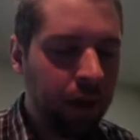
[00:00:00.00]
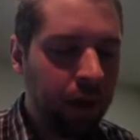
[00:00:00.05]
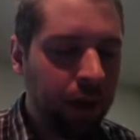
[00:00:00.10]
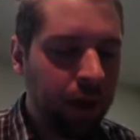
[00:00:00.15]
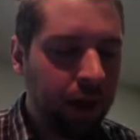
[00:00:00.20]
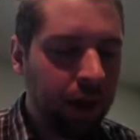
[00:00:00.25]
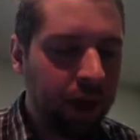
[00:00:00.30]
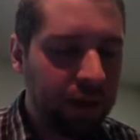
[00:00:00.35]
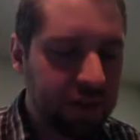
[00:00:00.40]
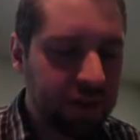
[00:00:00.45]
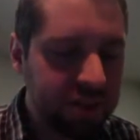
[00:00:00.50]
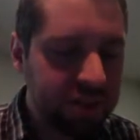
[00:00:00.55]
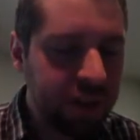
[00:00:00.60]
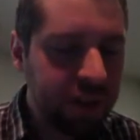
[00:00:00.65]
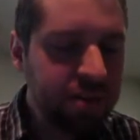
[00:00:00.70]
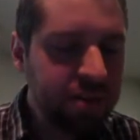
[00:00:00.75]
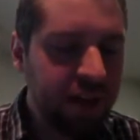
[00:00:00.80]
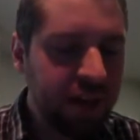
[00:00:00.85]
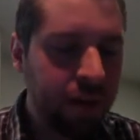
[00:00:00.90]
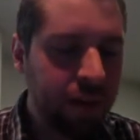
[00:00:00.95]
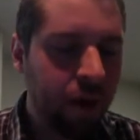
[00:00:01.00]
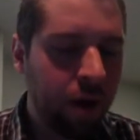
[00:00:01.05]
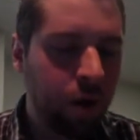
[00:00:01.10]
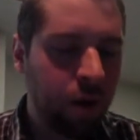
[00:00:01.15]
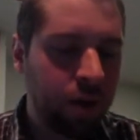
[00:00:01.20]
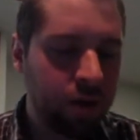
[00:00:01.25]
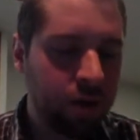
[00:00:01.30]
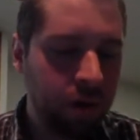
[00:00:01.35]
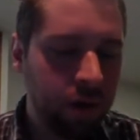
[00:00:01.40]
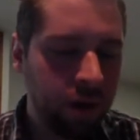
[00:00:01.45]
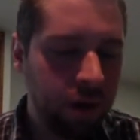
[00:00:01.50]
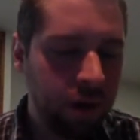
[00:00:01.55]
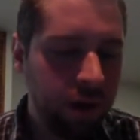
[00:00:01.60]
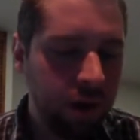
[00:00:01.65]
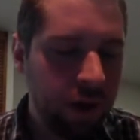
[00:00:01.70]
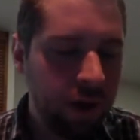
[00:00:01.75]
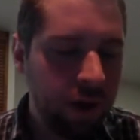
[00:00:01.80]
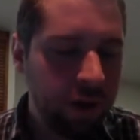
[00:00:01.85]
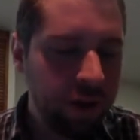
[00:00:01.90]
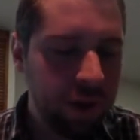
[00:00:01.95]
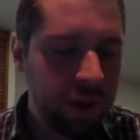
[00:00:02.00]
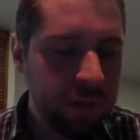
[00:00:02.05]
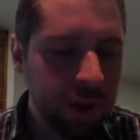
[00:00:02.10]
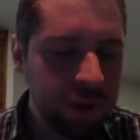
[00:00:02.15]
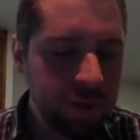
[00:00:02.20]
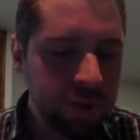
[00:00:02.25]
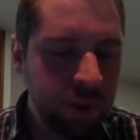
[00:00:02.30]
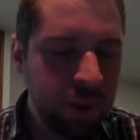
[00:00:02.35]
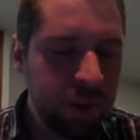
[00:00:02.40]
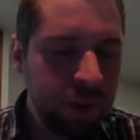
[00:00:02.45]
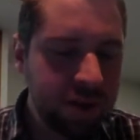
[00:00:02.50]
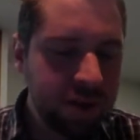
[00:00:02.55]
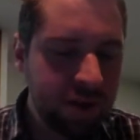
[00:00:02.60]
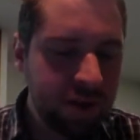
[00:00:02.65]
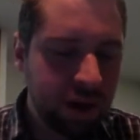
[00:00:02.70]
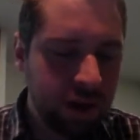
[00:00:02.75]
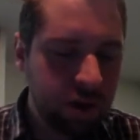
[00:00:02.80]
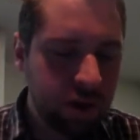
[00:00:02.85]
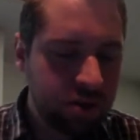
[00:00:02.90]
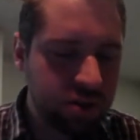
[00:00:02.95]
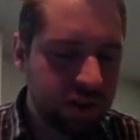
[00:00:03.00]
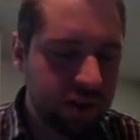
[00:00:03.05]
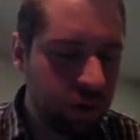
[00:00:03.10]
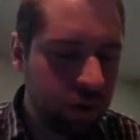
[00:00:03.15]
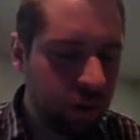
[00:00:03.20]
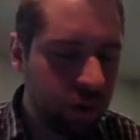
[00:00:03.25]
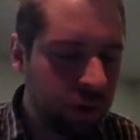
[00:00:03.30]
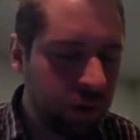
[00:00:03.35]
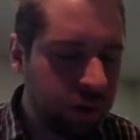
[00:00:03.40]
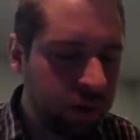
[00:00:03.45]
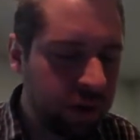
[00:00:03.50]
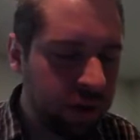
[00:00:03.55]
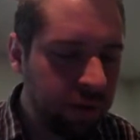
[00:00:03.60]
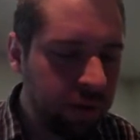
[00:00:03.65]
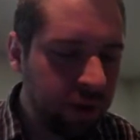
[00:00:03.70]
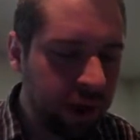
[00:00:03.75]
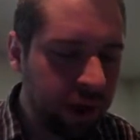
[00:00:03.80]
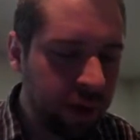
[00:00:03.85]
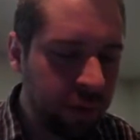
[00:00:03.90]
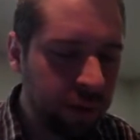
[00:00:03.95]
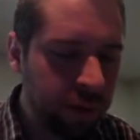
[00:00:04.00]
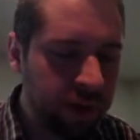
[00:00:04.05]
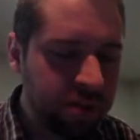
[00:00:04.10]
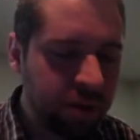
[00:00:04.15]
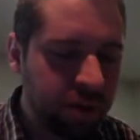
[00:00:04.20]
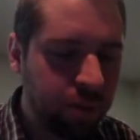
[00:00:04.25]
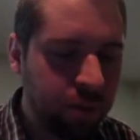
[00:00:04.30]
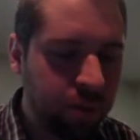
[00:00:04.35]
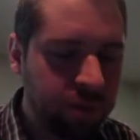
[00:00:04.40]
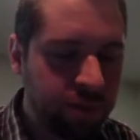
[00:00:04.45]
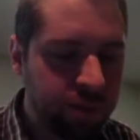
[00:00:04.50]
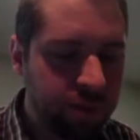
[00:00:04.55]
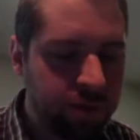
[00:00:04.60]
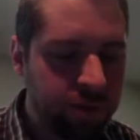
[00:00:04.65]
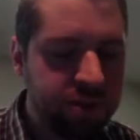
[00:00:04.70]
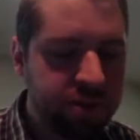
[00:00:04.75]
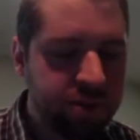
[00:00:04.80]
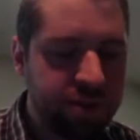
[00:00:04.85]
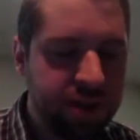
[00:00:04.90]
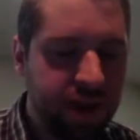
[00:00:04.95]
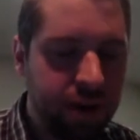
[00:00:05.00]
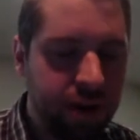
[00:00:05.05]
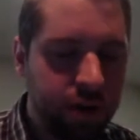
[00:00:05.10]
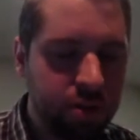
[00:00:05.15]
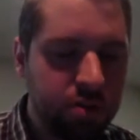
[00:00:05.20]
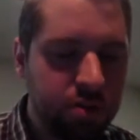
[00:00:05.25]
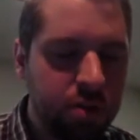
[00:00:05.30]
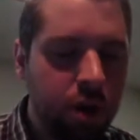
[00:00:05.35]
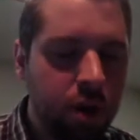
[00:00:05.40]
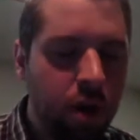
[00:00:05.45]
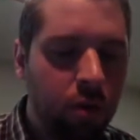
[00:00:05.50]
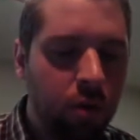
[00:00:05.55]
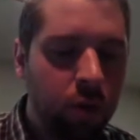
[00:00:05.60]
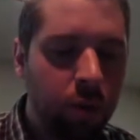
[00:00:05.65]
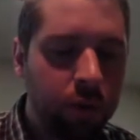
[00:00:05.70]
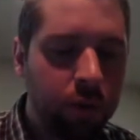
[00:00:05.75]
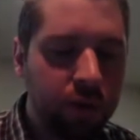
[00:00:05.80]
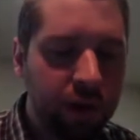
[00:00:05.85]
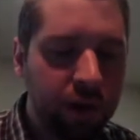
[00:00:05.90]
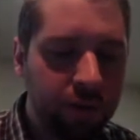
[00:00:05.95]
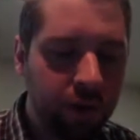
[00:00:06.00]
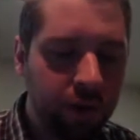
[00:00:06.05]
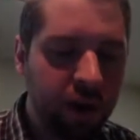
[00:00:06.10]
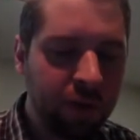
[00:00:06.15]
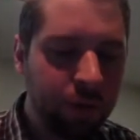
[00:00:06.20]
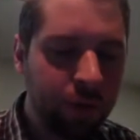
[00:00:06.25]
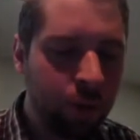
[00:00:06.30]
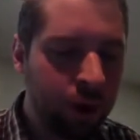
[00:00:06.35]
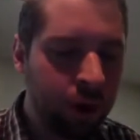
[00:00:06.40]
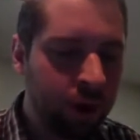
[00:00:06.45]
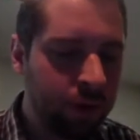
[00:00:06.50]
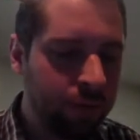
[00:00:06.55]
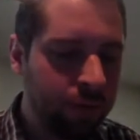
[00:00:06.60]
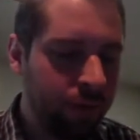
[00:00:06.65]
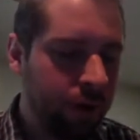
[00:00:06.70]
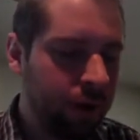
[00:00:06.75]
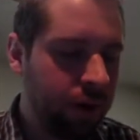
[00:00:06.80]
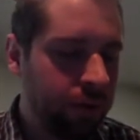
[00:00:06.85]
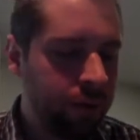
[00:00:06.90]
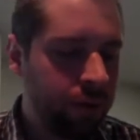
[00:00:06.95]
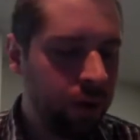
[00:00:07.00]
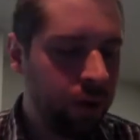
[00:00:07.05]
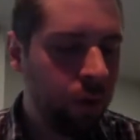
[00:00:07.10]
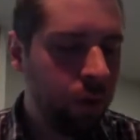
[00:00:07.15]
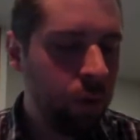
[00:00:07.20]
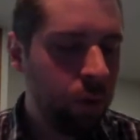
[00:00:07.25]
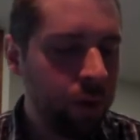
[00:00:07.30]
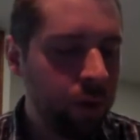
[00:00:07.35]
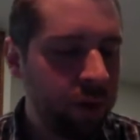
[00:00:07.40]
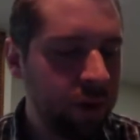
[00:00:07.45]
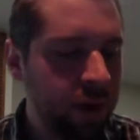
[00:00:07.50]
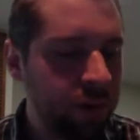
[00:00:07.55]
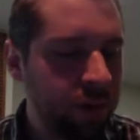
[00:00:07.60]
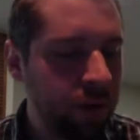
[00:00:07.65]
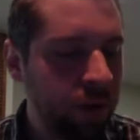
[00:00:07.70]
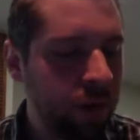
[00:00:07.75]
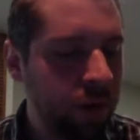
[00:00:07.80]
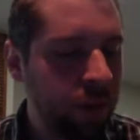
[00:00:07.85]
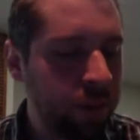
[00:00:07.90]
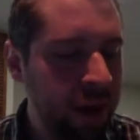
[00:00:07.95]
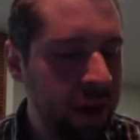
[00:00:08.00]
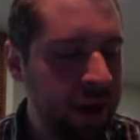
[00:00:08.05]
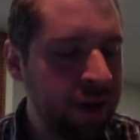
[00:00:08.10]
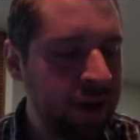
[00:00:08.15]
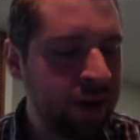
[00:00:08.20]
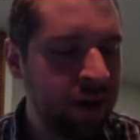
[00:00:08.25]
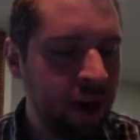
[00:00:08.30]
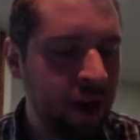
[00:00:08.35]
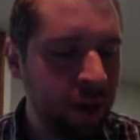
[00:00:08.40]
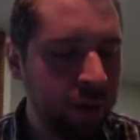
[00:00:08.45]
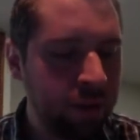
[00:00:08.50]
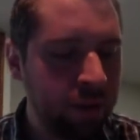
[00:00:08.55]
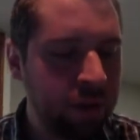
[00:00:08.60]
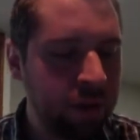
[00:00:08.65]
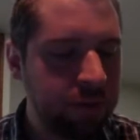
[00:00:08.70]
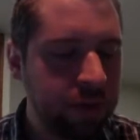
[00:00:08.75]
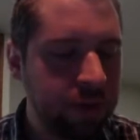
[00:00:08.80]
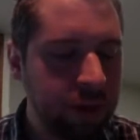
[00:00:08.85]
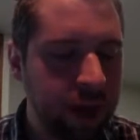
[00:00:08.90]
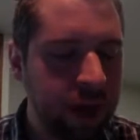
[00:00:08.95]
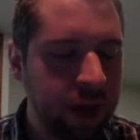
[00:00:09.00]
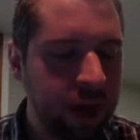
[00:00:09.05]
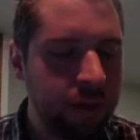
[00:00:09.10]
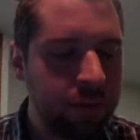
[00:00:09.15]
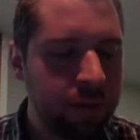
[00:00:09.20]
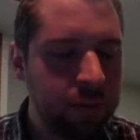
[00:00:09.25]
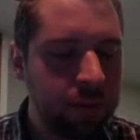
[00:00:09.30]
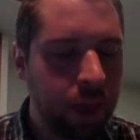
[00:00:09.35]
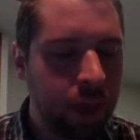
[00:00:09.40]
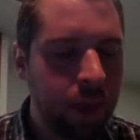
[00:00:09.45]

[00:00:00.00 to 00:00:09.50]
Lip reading: "At the same time, however, they must be made to understand we will never compromise our principles and standards. We will never give away our freedom. We will never abandon our belief in God.